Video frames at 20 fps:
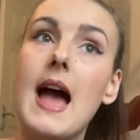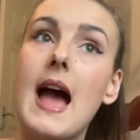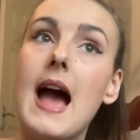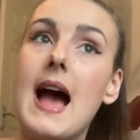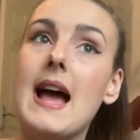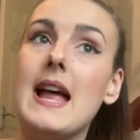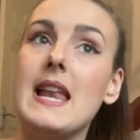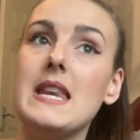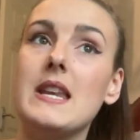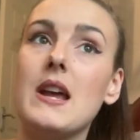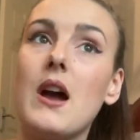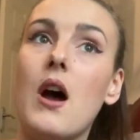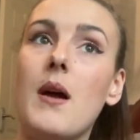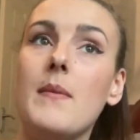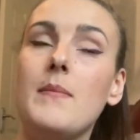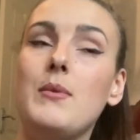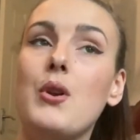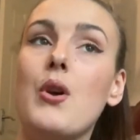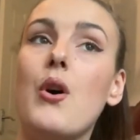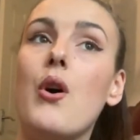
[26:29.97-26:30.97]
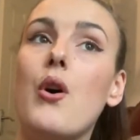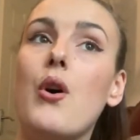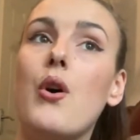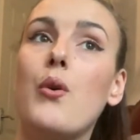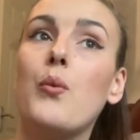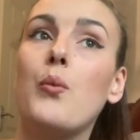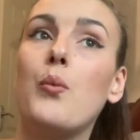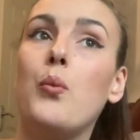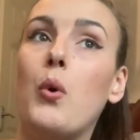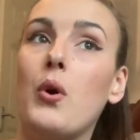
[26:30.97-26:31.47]
and I'm not
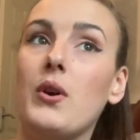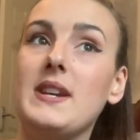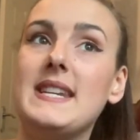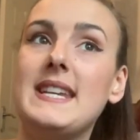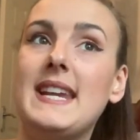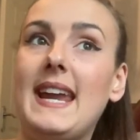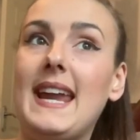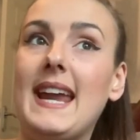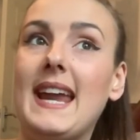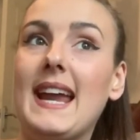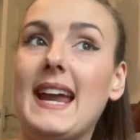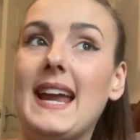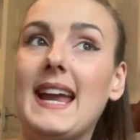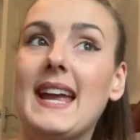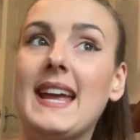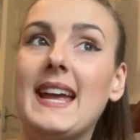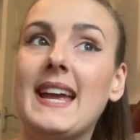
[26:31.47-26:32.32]
wanting